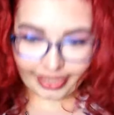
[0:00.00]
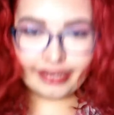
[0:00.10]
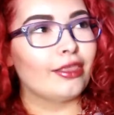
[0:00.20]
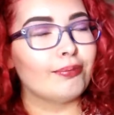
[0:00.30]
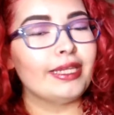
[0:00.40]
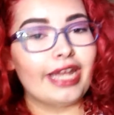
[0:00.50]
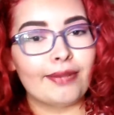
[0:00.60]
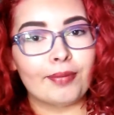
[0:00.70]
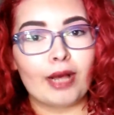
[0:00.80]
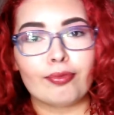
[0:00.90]
Like the split
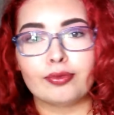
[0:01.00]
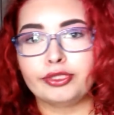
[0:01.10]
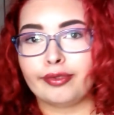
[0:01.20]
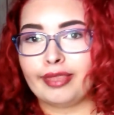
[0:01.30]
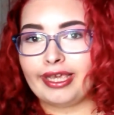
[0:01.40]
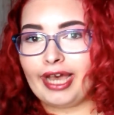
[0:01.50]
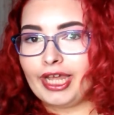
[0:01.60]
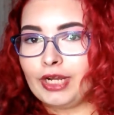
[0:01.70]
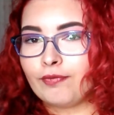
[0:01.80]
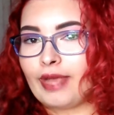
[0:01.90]
end balms will just
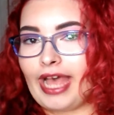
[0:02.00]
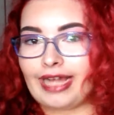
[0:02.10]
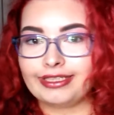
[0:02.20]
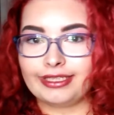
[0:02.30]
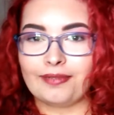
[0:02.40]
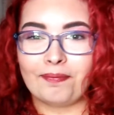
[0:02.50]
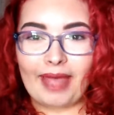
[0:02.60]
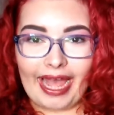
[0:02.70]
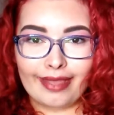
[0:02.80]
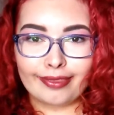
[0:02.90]
kind of act as a
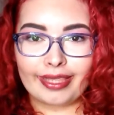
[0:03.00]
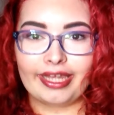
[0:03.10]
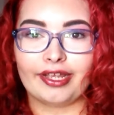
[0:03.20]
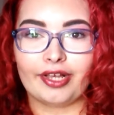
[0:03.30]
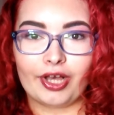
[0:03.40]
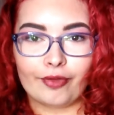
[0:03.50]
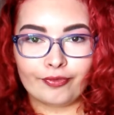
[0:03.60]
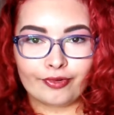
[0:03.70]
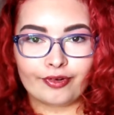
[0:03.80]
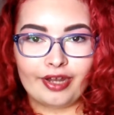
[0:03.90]
mask and a
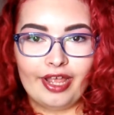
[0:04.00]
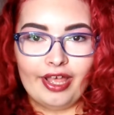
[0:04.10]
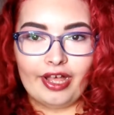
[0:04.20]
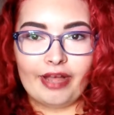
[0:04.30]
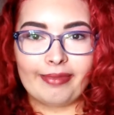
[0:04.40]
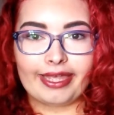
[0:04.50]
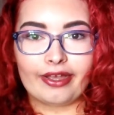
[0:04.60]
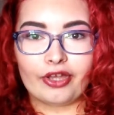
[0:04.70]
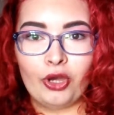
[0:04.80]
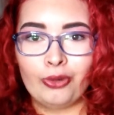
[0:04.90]
cover, like
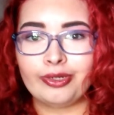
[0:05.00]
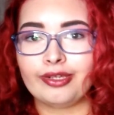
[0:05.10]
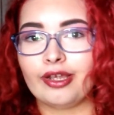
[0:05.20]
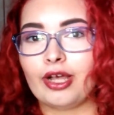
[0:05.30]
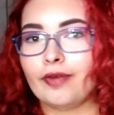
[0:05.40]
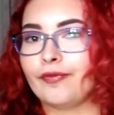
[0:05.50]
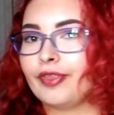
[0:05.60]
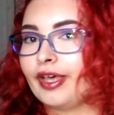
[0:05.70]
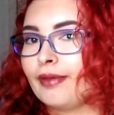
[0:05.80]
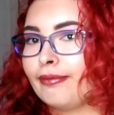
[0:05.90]
a coat of
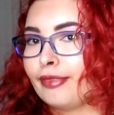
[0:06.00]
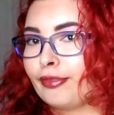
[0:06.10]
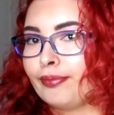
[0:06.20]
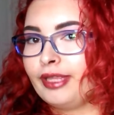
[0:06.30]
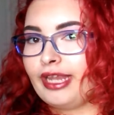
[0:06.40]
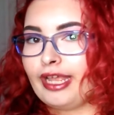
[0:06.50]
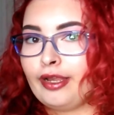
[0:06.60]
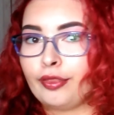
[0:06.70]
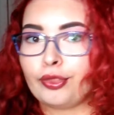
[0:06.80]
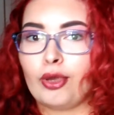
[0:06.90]
the split
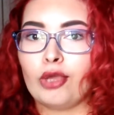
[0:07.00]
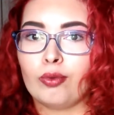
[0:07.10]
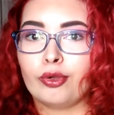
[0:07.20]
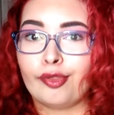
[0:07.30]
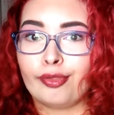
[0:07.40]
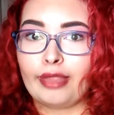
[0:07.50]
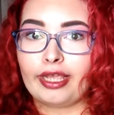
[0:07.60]
end, so it won't